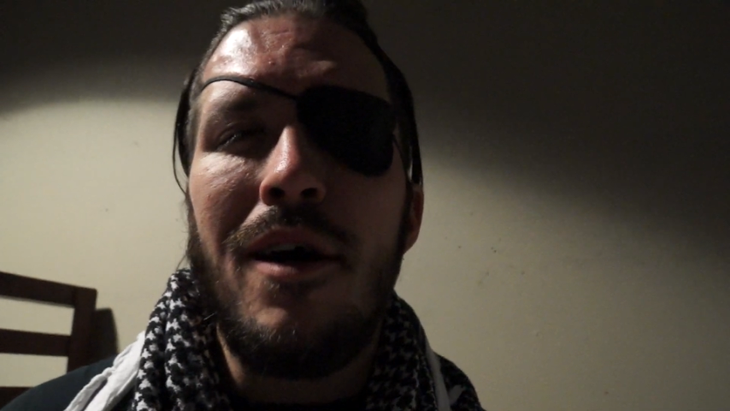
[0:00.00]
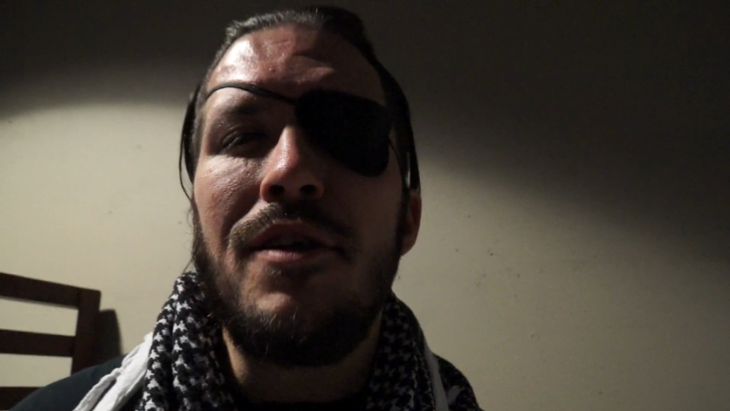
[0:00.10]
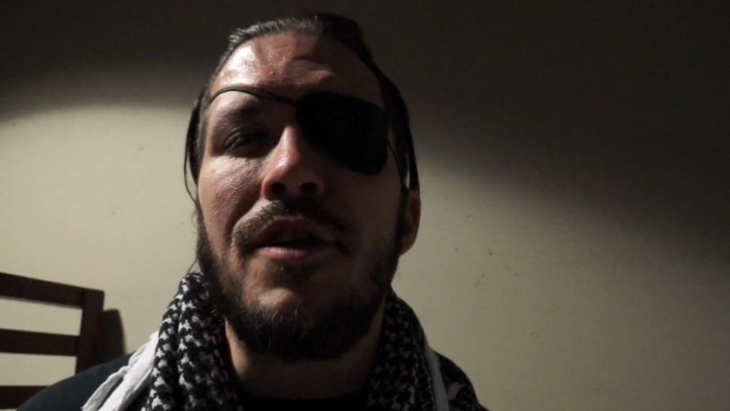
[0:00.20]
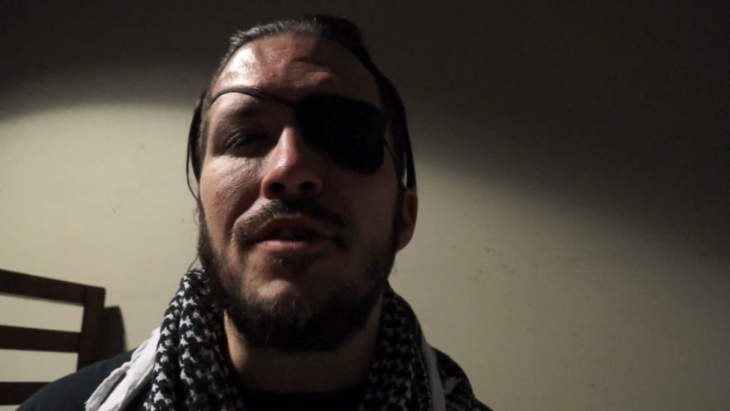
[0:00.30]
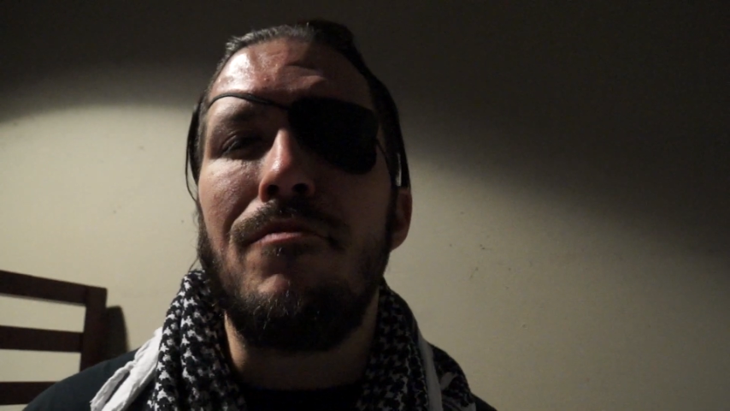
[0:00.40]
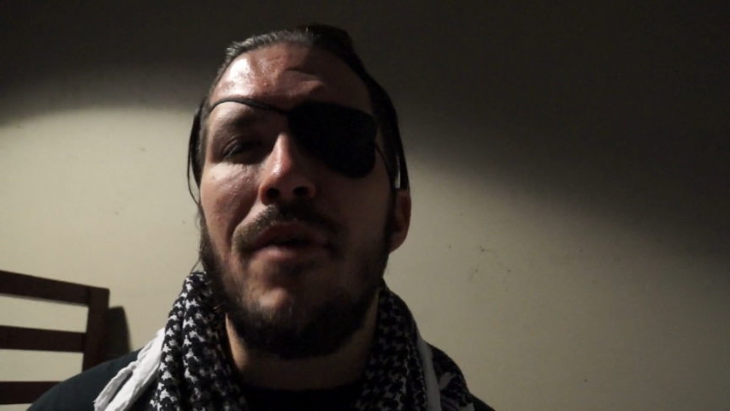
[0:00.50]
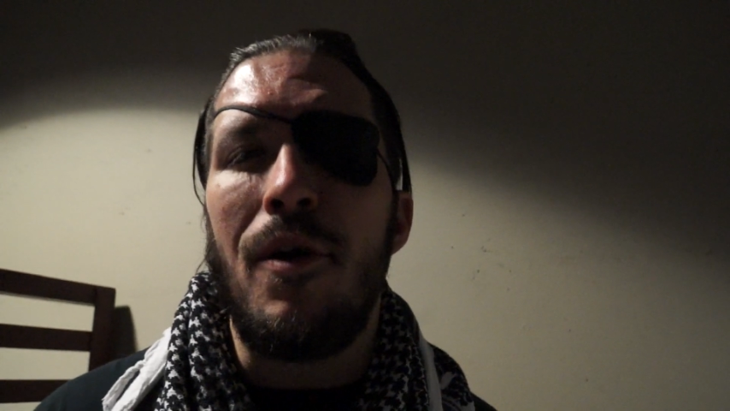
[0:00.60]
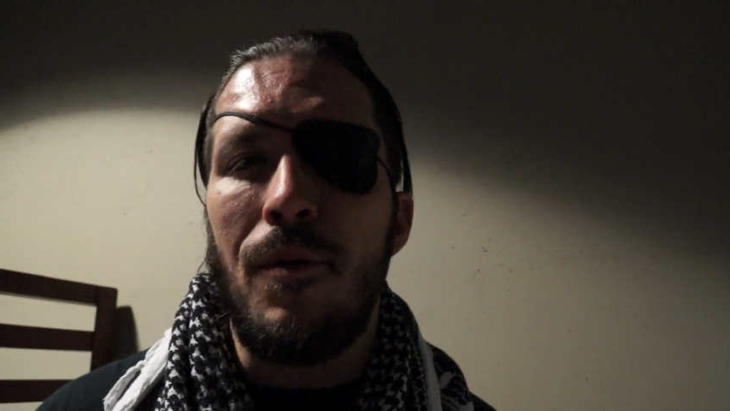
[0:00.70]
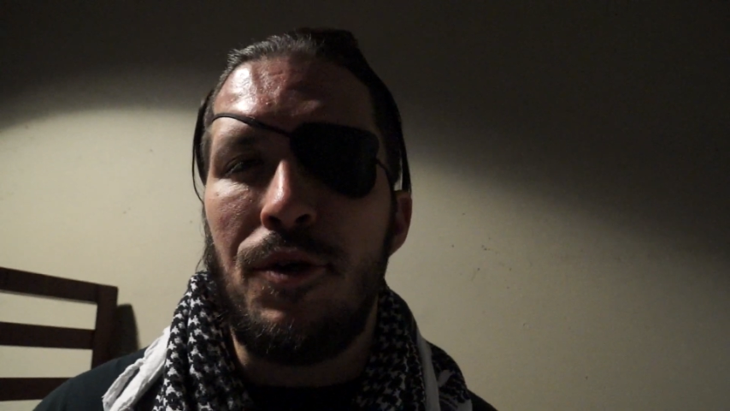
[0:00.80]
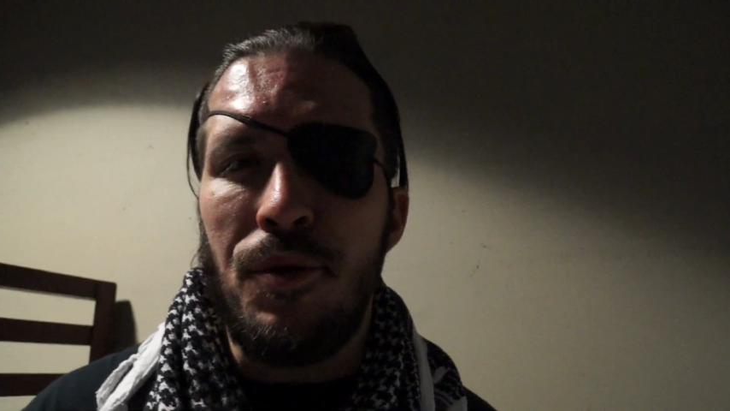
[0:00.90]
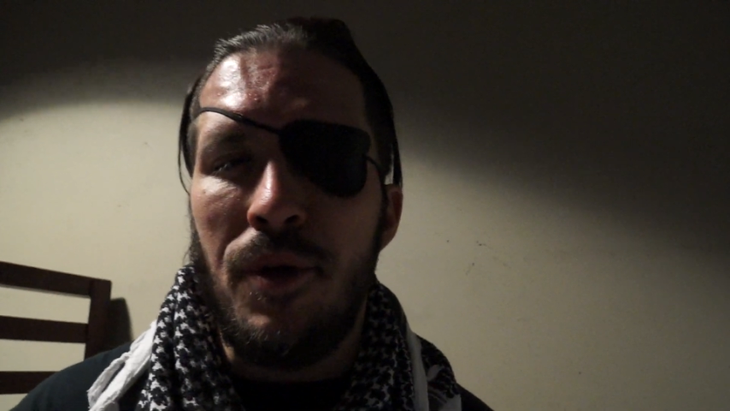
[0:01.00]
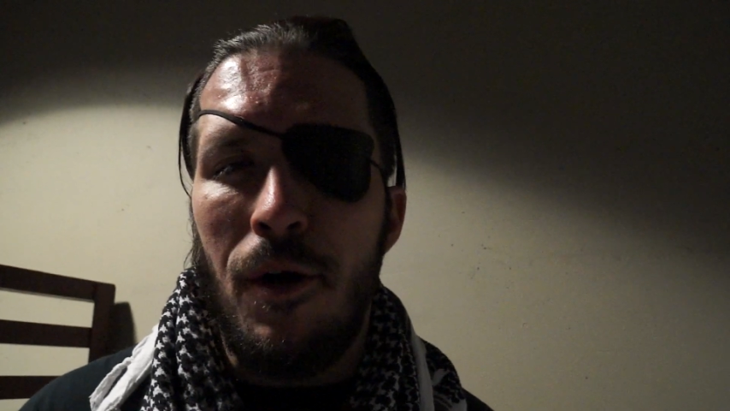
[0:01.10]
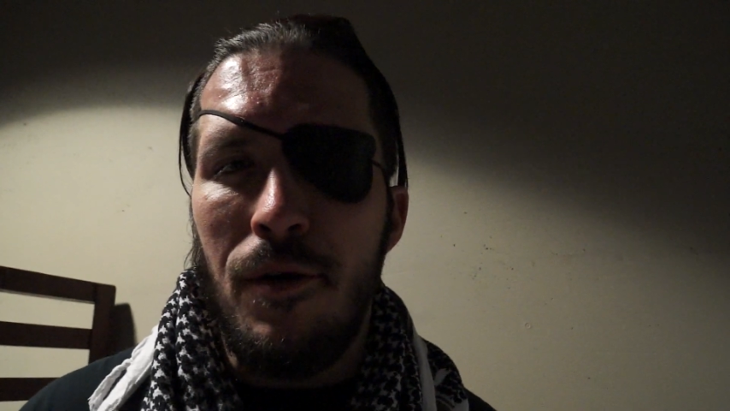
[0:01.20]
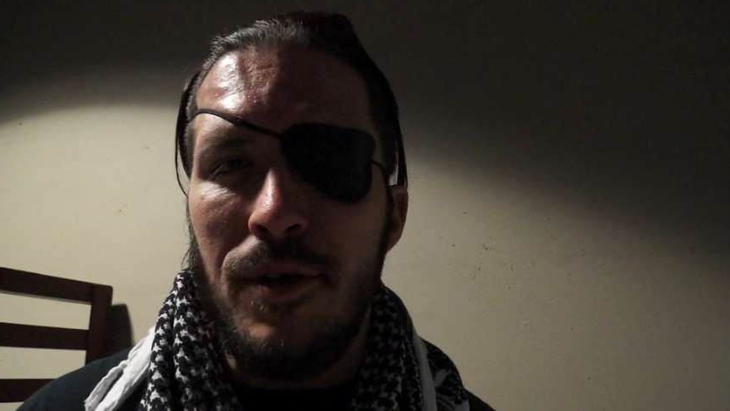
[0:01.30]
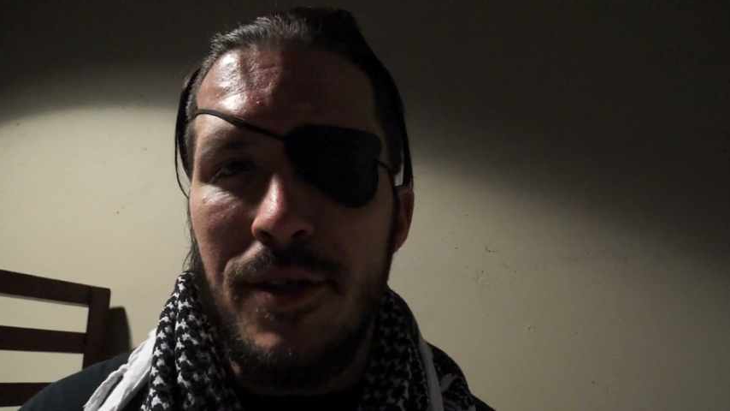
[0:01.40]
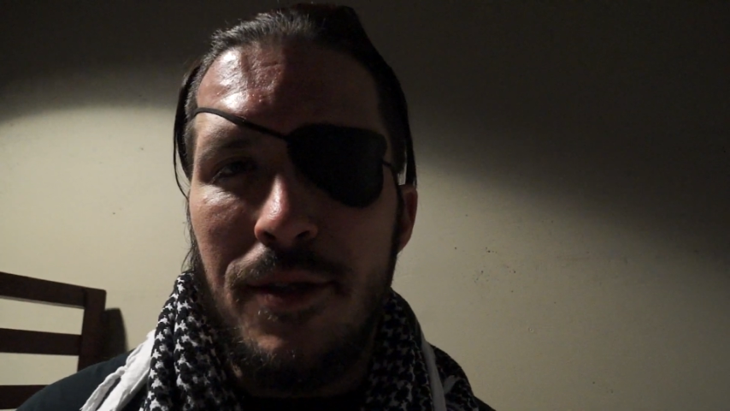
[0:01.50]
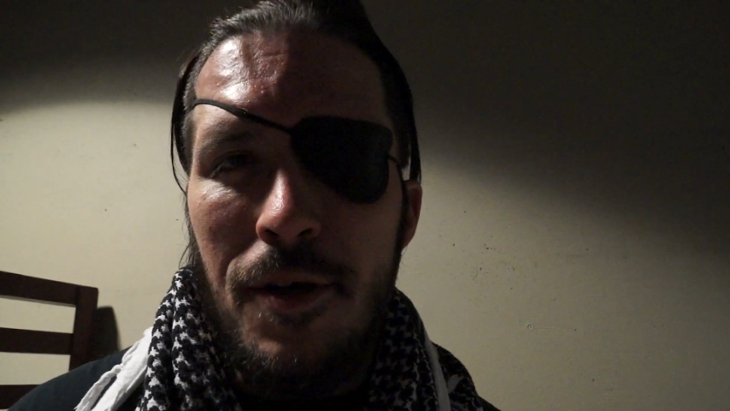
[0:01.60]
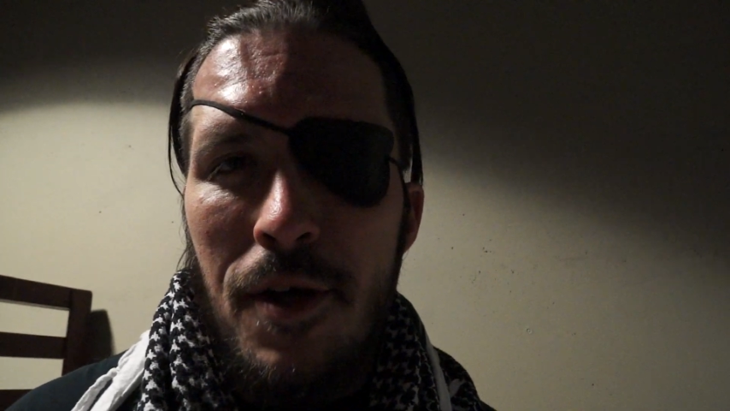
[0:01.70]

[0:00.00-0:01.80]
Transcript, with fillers: it doesn't matter what you call it.